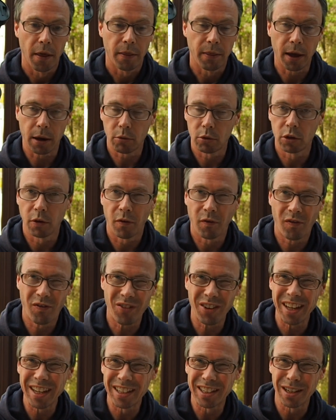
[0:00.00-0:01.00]
that was a
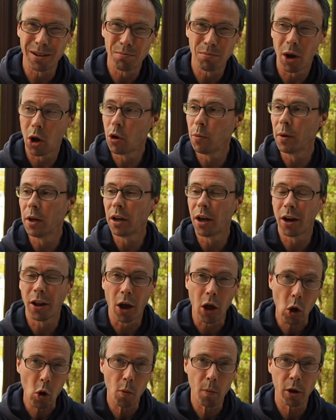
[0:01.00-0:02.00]
fleeting moment and
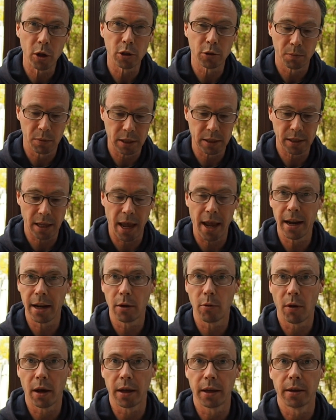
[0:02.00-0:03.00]
I almost missed it
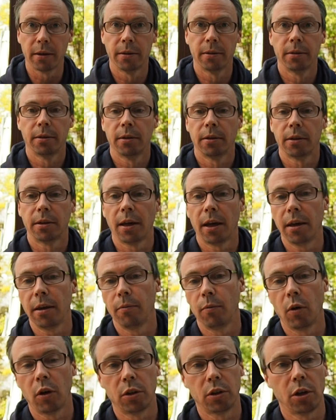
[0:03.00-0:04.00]
anyway. Okay,
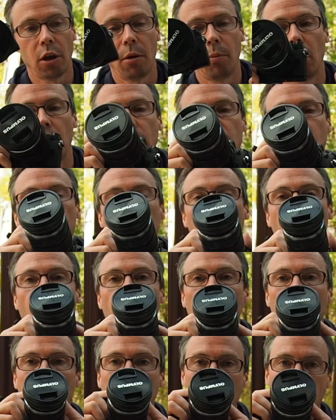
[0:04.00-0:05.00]
by the time I
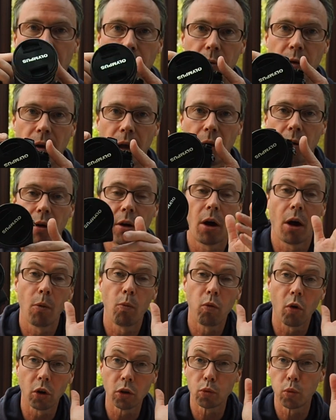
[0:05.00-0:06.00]
got the camera out, and
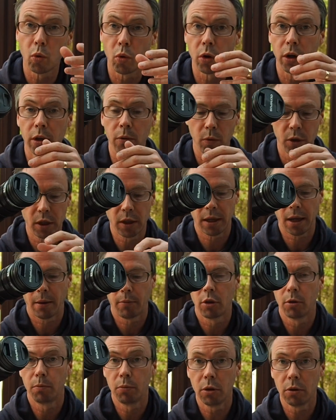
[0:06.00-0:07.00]
I was walking with the
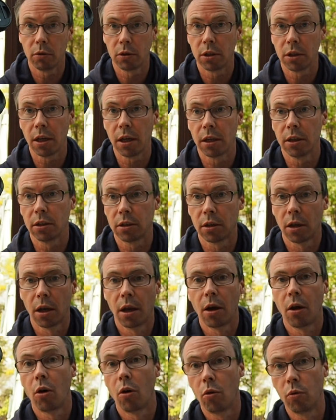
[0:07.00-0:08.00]
camera. The beauty is
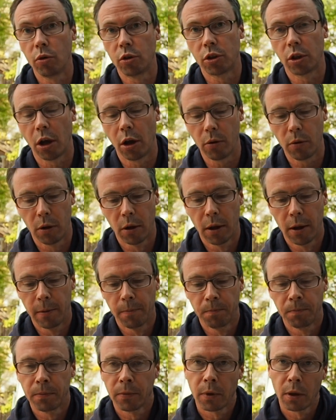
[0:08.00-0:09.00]
also,
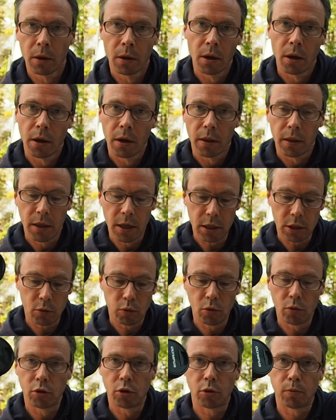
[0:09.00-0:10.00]
this
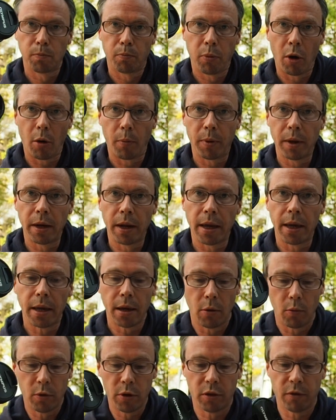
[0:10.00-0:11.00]
will pop in
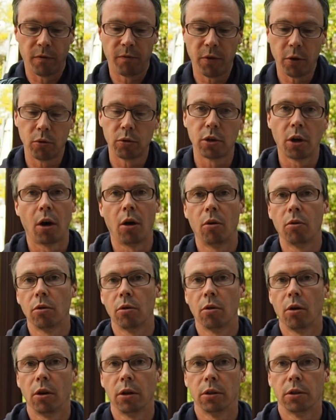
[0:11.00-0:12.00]
here with the filter
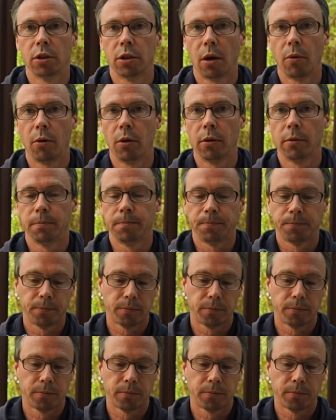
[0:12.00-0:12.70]
holder on and so